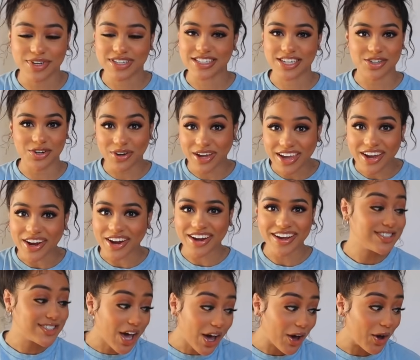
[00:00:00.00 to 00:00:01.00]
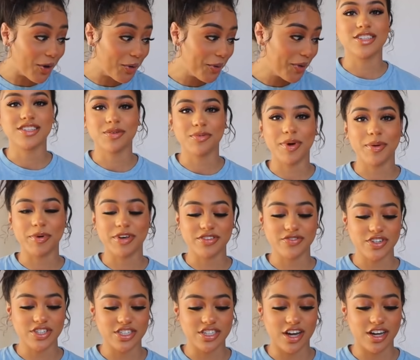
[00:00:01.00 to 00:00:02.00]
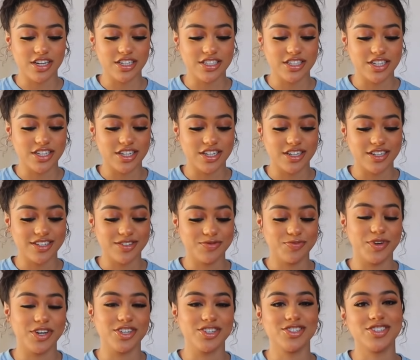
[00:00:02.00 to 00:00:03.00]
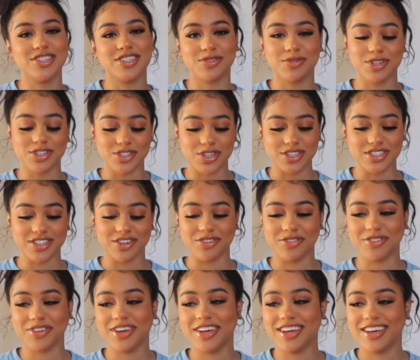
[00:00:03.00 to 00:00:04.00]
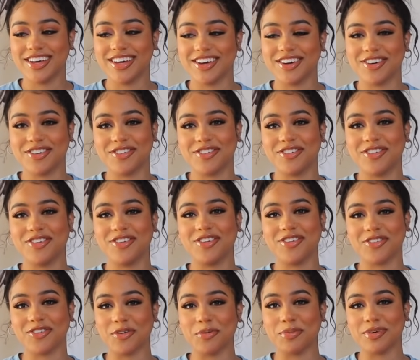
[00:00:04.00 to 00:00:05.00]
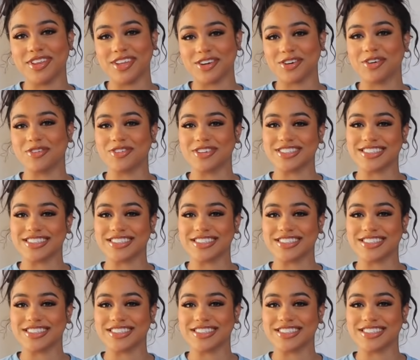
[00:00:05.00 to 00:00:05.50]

because i don't care so also my best friend Diani's here but she doesn't want to show herself for political